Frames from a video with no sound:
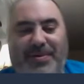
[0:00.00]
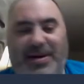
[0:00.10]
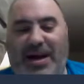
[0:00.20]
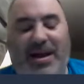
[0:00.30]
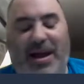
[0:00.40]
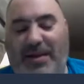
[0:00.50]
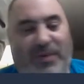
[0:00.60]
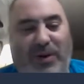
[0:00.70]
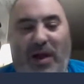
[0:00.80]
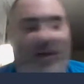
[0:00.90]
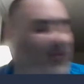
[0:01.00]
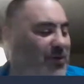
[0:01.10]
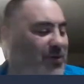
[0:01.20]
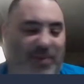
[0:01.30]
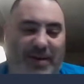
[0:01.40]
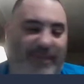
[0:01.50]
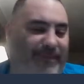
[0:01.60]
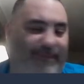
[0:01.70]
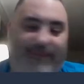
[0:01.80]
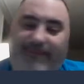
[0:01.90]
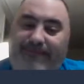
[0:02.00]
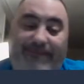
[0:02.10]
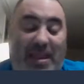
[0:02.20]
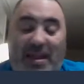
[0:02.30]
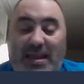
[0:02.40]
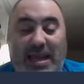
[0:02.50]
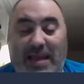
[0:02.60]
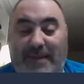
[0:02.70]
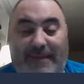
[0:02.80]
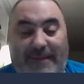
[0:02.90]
I would love to, but I can't.